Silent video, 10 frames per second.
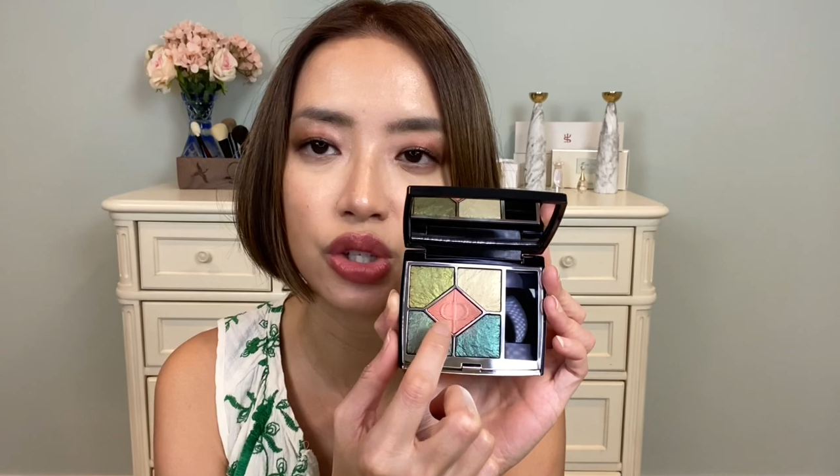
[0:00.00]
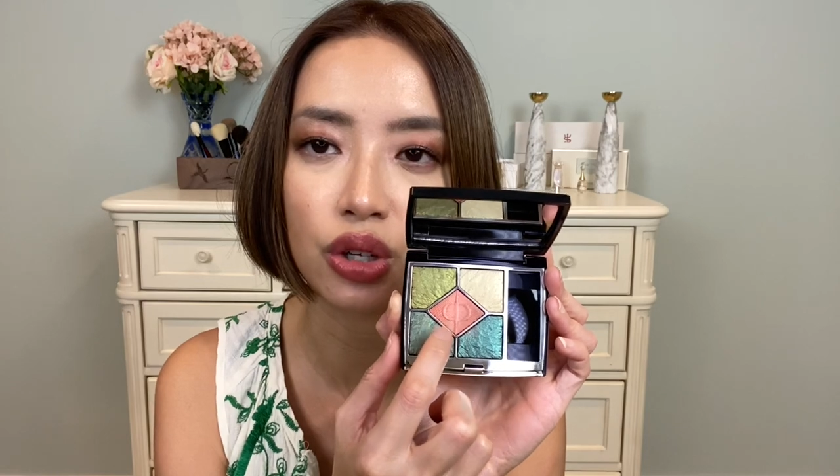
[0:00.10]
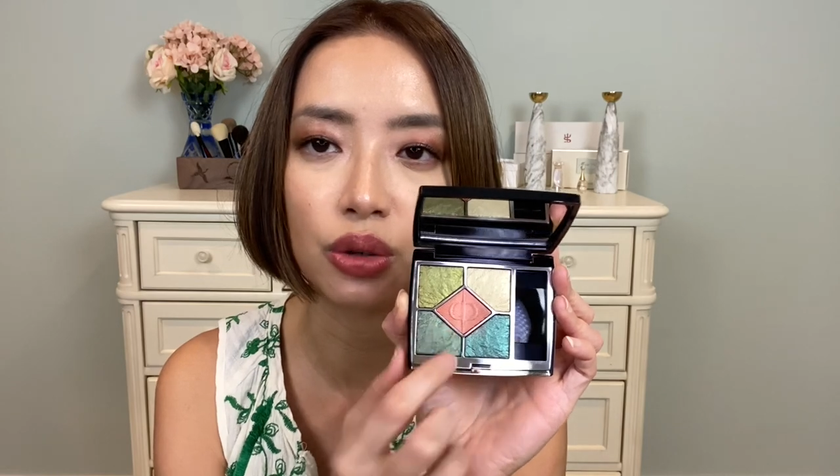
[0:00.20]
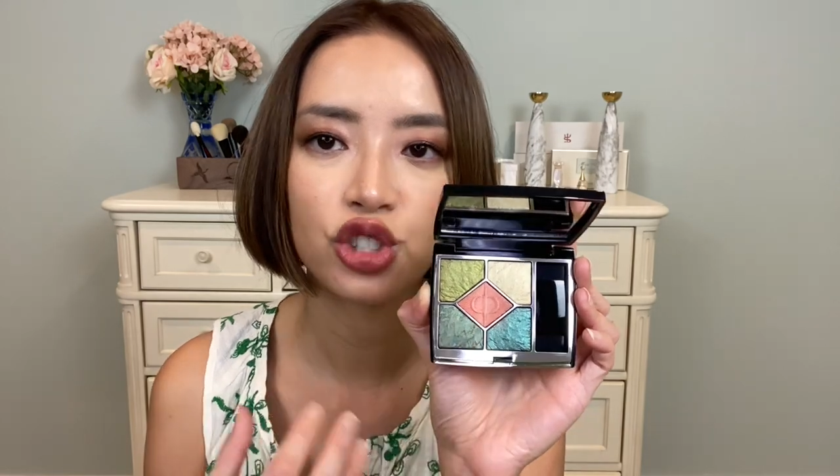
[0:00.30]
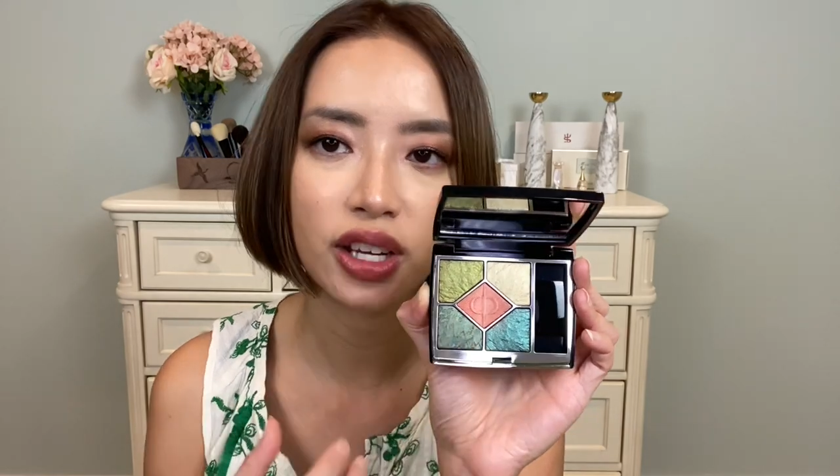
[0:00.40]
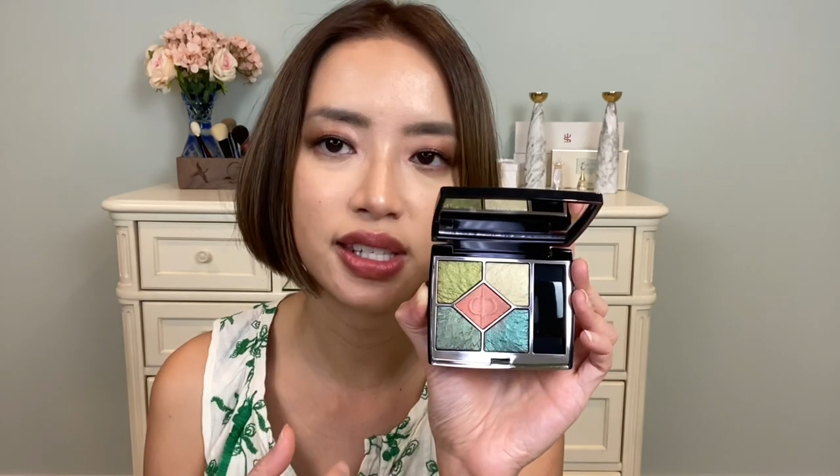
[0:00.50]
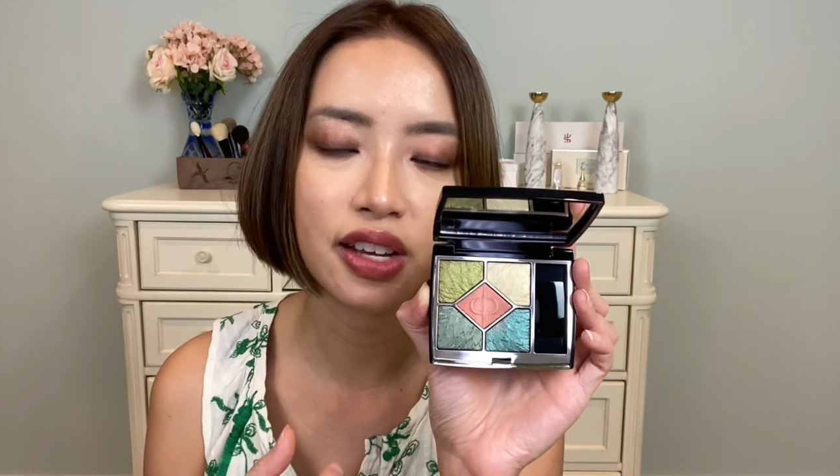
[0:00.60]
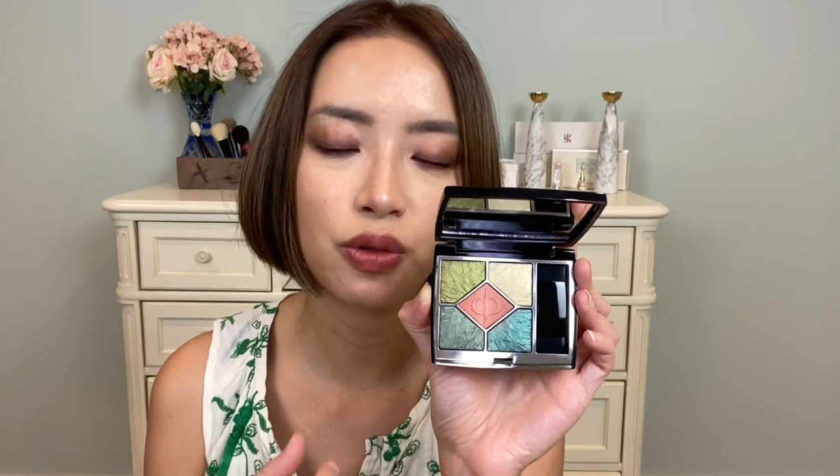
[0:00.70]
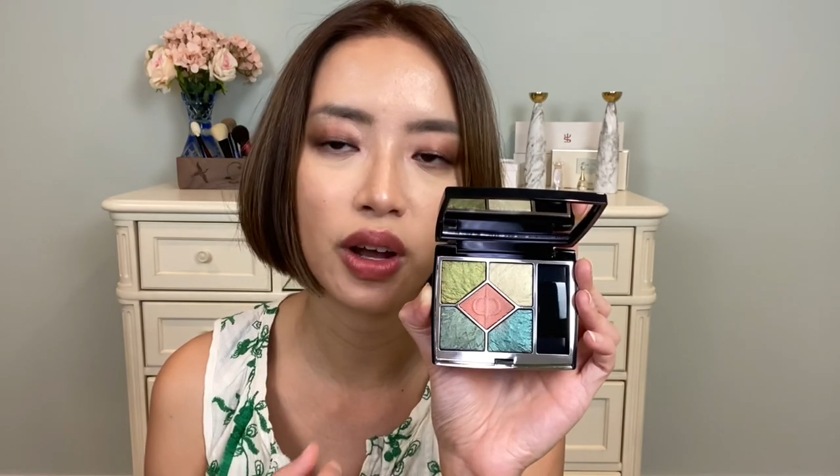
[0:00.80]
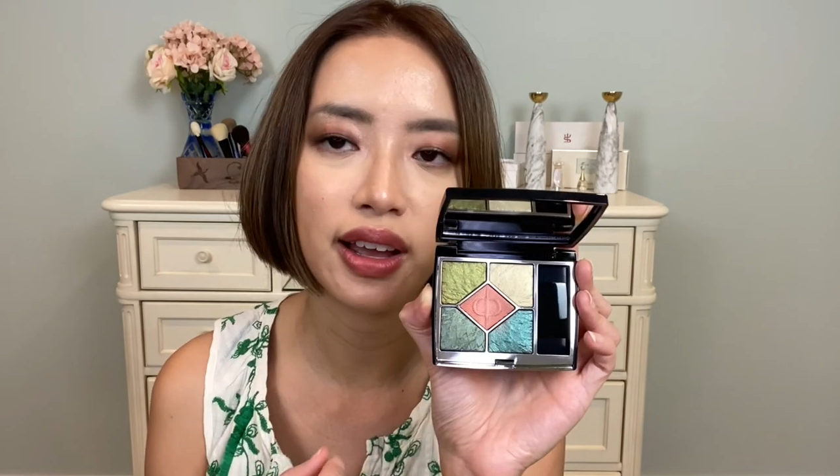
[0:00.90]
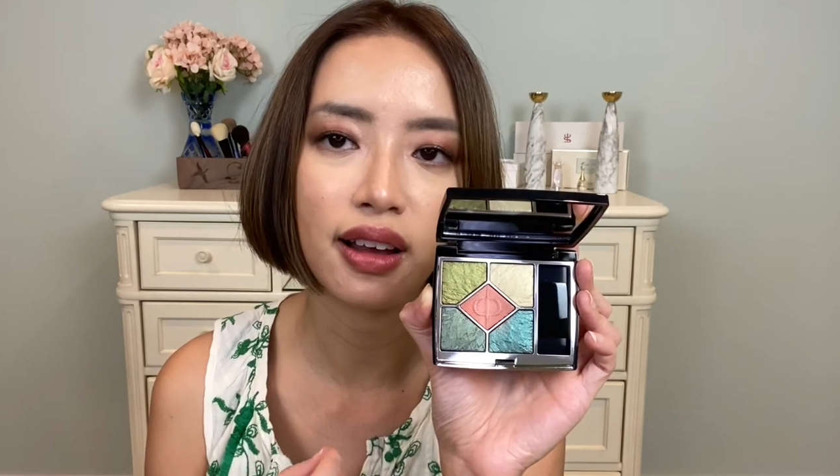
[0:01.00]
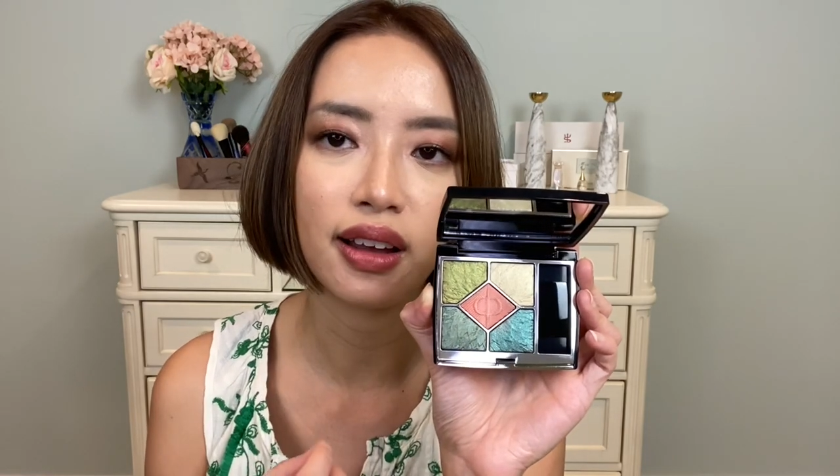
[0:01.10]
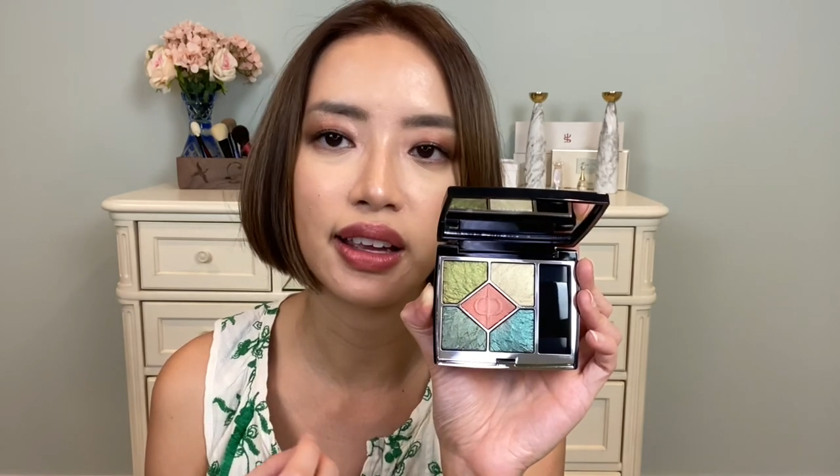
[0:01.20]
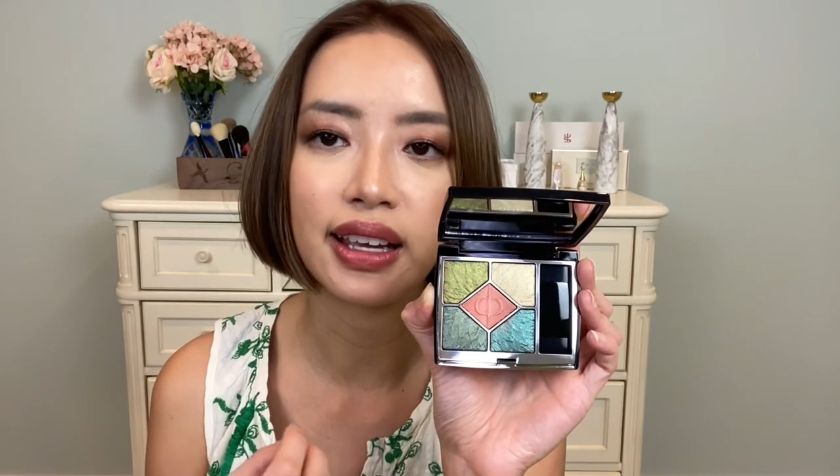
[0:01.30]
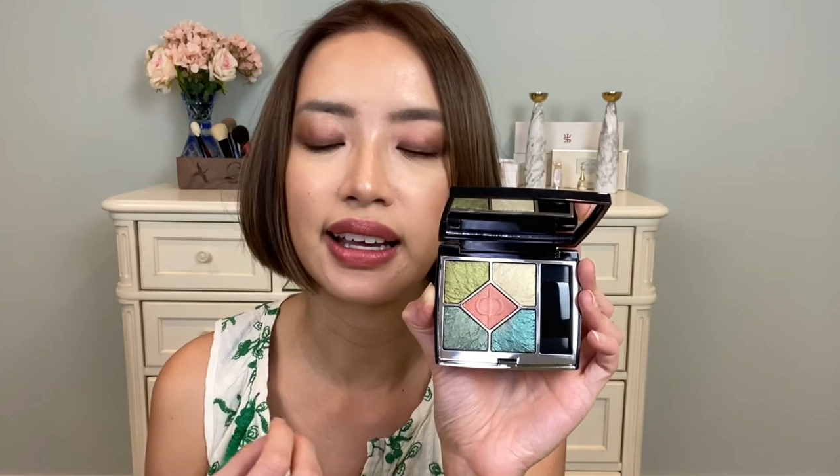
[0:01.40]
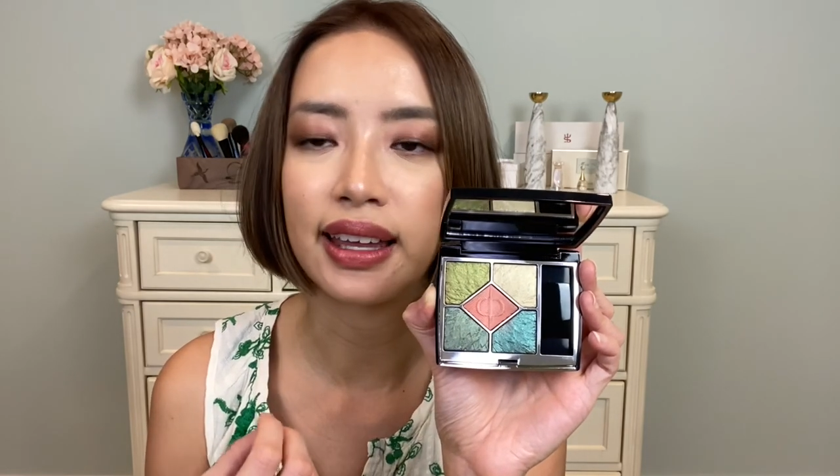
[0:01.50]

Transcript: So just FYI,